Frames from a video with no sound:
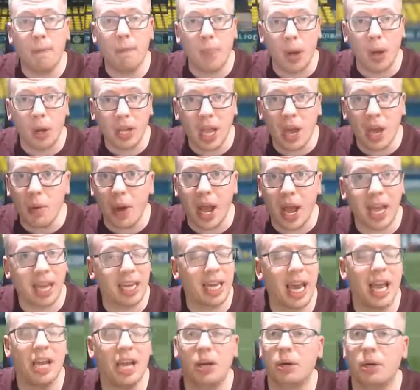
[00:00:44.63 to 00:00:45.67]
Bio.
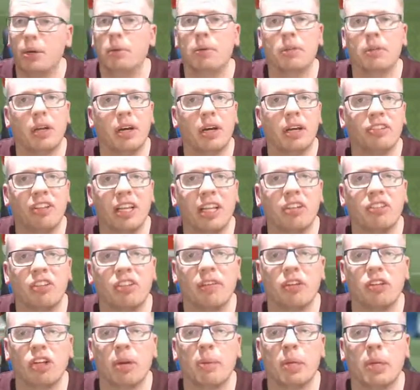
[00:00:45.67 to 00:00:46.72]
Again, I say this
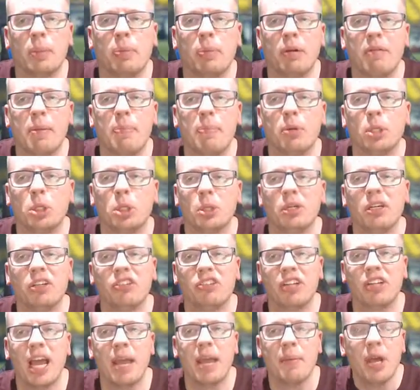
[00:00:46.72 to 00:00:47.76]
every time, and I'm probably butchering
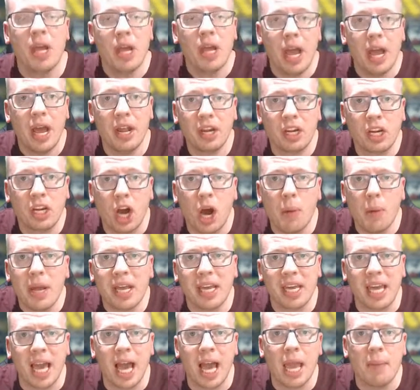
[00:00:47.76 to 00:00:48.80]
his name. And the
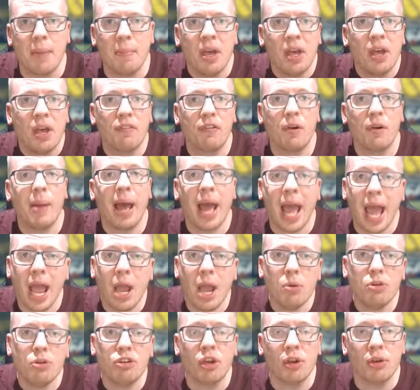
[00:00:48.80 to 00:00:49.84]
comment came from
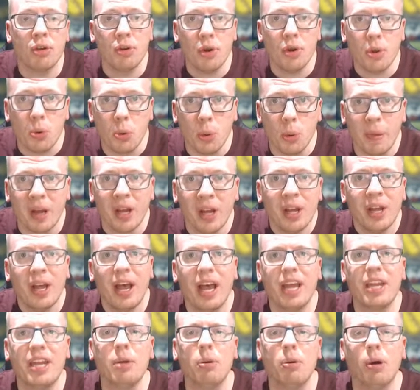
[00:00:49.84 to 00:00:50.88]
How to Noob,
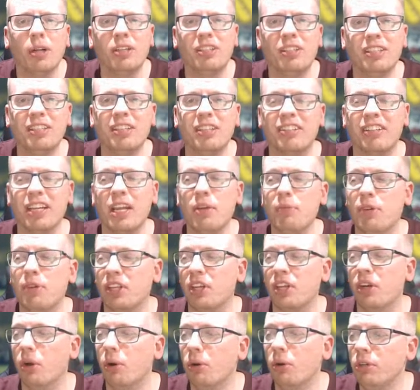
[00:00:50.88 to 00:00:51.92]
and he wanted to see him
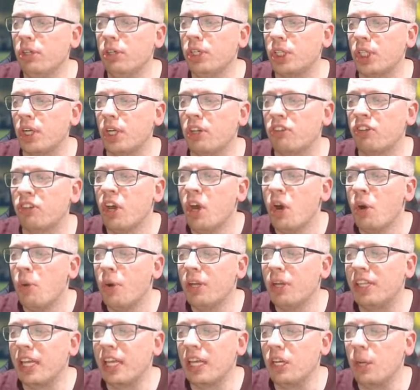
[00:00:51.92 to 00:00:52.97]
with an undershirt
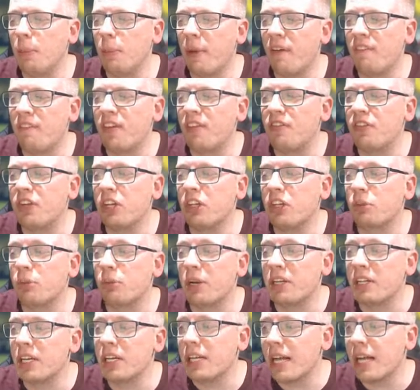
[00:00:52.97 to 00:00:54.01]
with the number
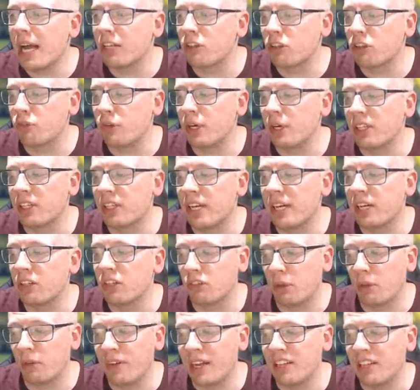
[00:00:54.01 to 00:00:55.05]
53. Didn't ask for anything
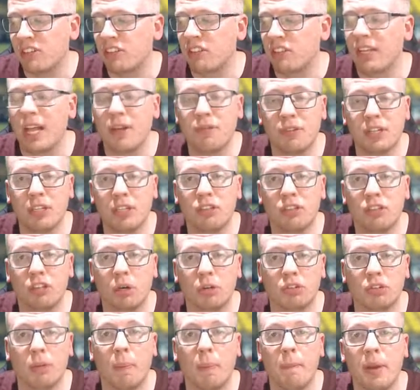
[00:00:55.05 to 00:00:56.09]
else, so I've left his
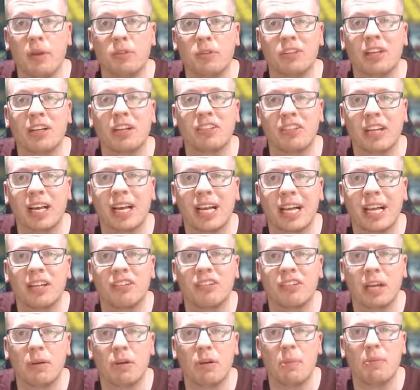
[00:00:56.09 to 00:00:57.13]
socks and boots exactly
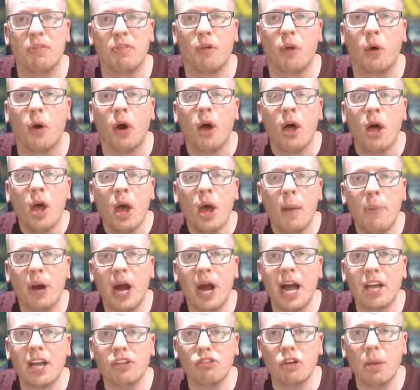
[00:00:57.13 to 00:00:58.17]
as they were before.
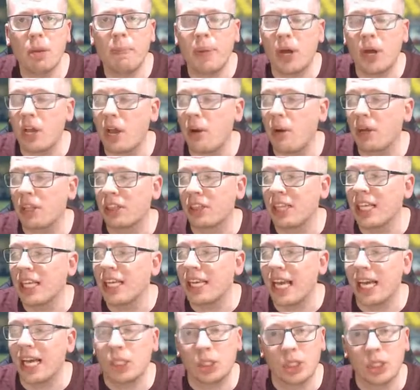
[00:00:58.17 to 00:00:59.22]
But Bio, I
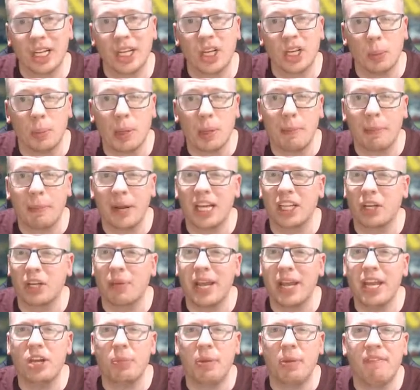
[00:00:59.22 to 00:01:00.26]
think actually could be a player that
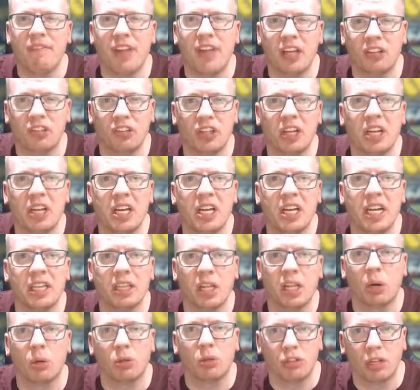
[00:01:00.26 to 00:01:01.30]
we end up investing in
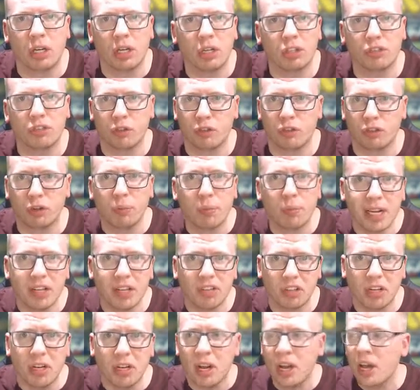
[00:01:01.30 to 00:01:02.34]
the long term, because for some
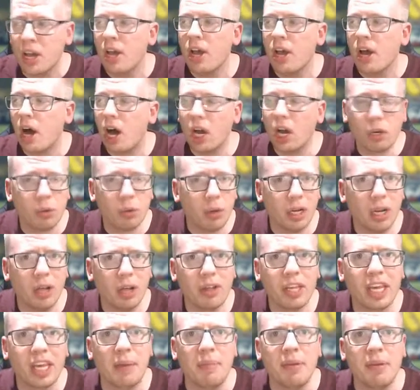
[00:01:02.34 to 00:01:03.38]
reason I quite
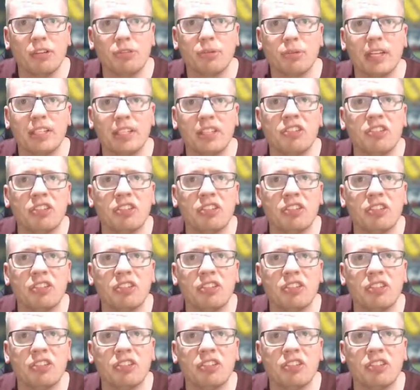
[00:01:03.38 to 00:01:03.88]
like him. He's rated